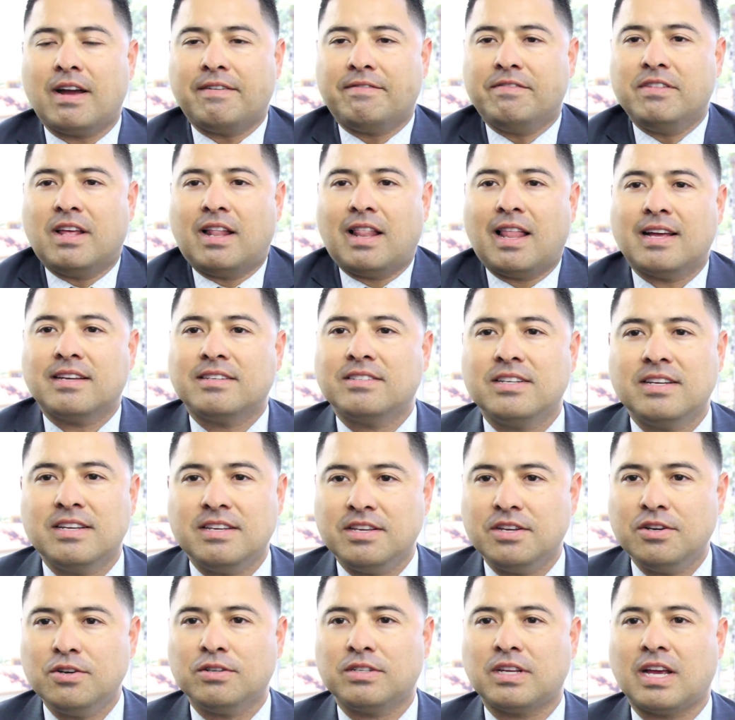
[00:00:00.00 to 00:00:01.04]
last
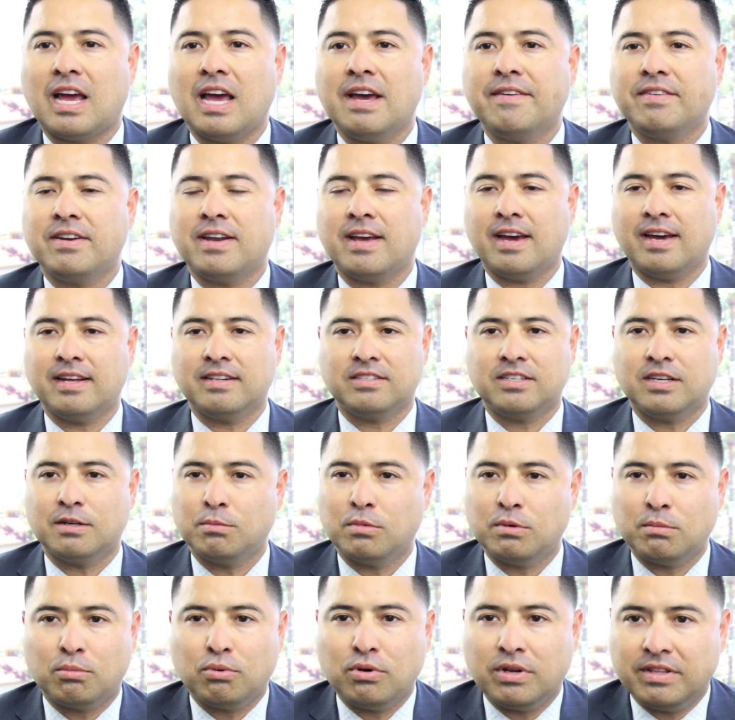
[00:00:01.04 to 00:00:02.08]
10 years, I haven't had
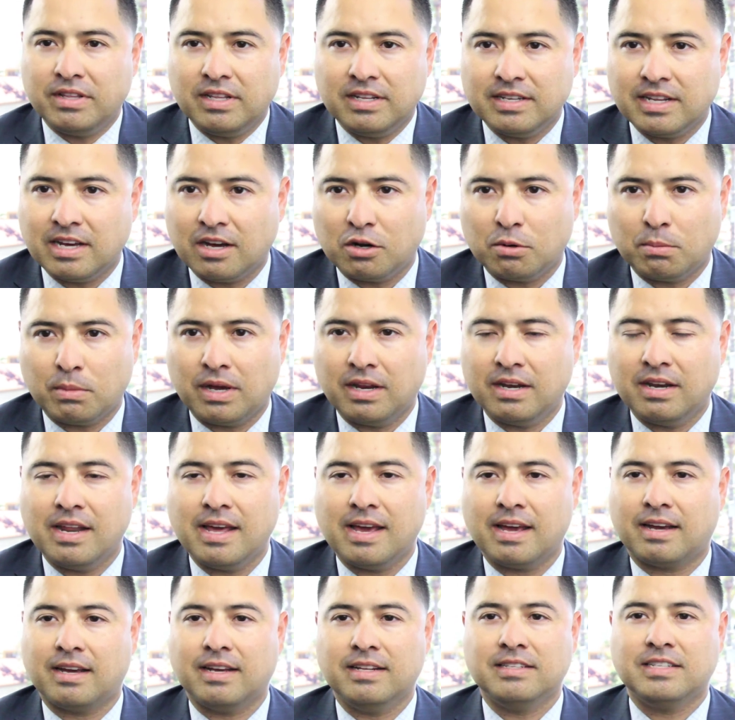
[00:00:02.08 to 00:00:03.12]
someone breathing down my
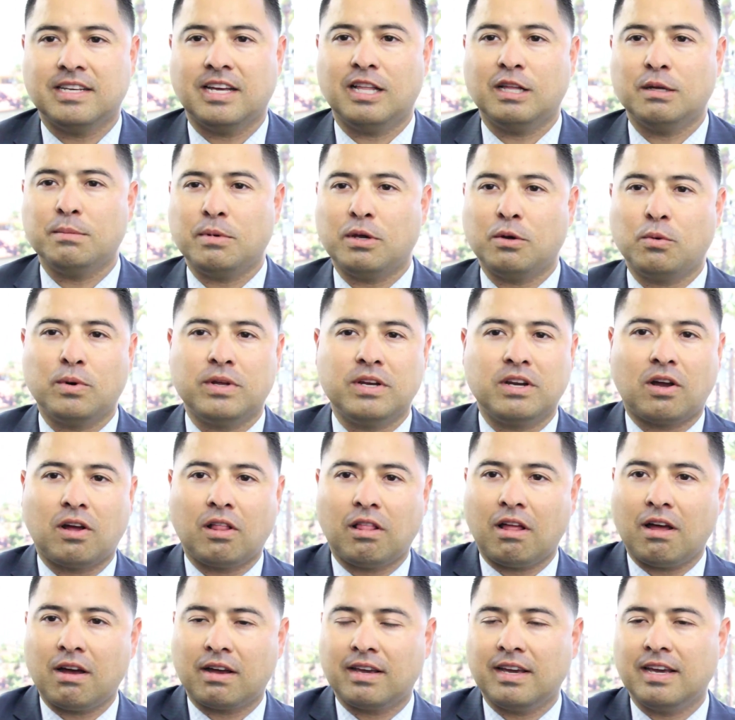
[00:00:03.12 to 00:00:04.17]
neck and telling me when to
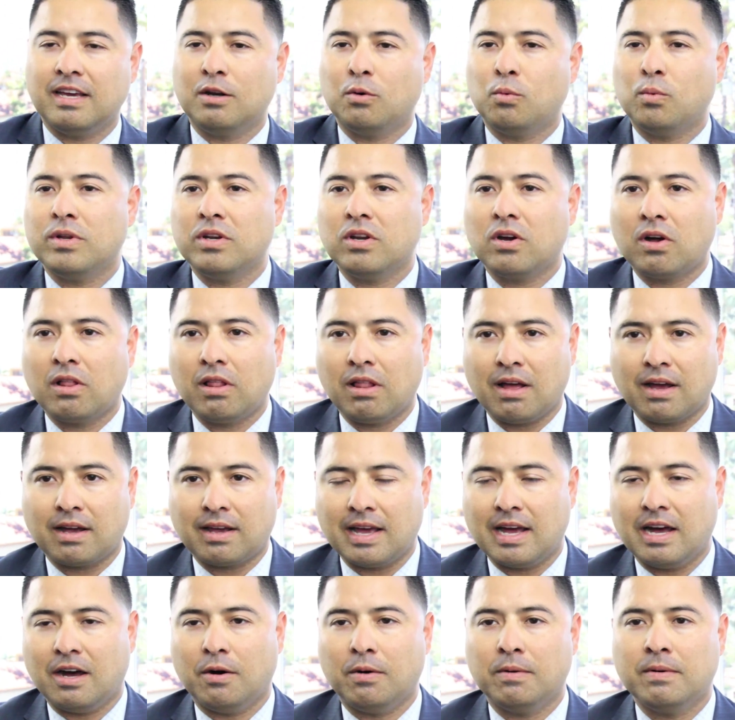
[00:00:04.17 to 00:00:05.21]
clock in and when to clock
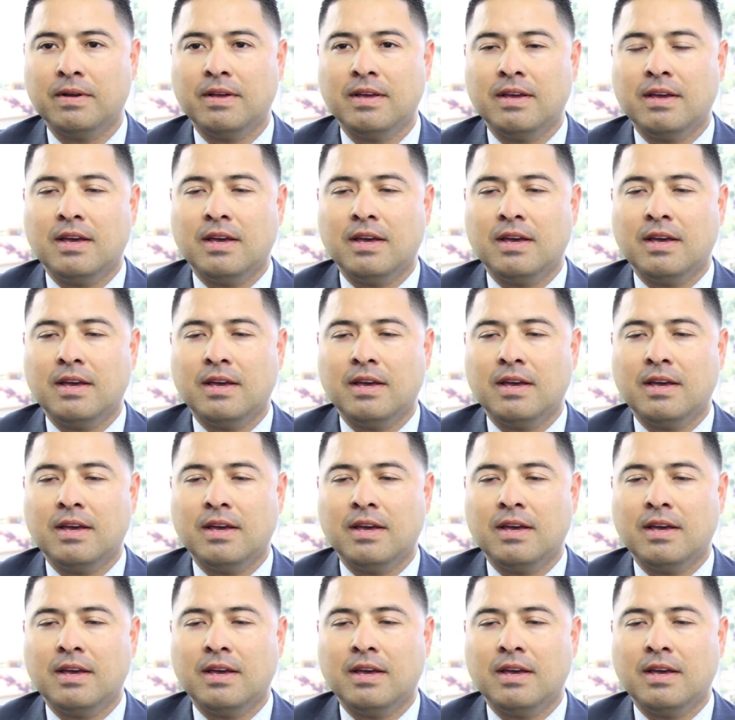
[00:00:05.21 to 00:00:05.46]
out.